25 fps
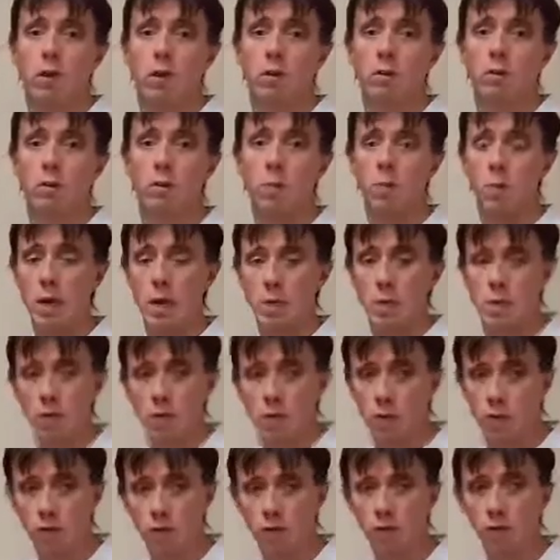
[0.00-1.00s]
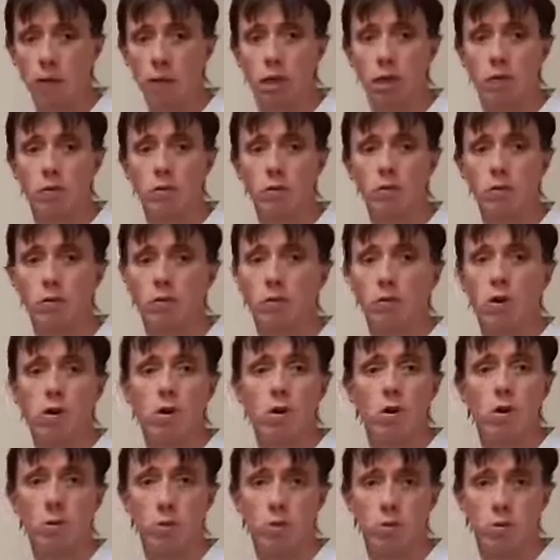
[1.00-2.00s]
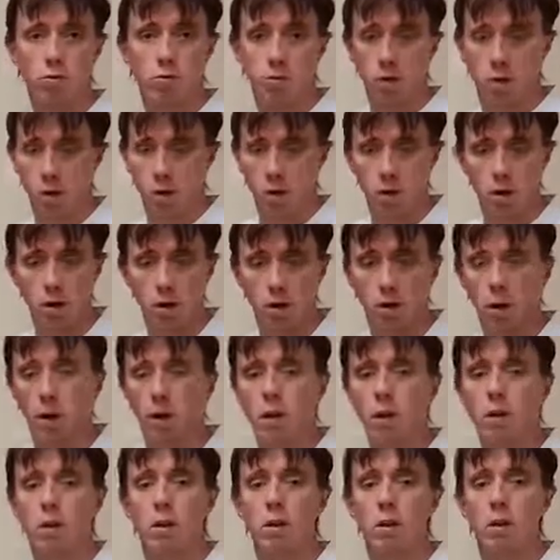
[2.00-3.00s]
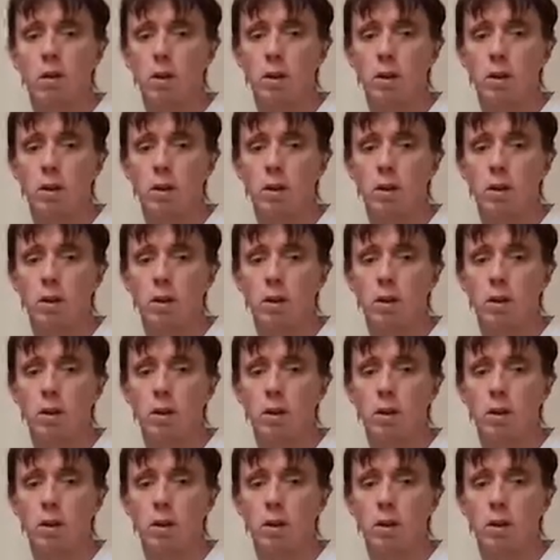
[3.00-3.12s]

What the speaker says: So based on these findings, we treated her gut,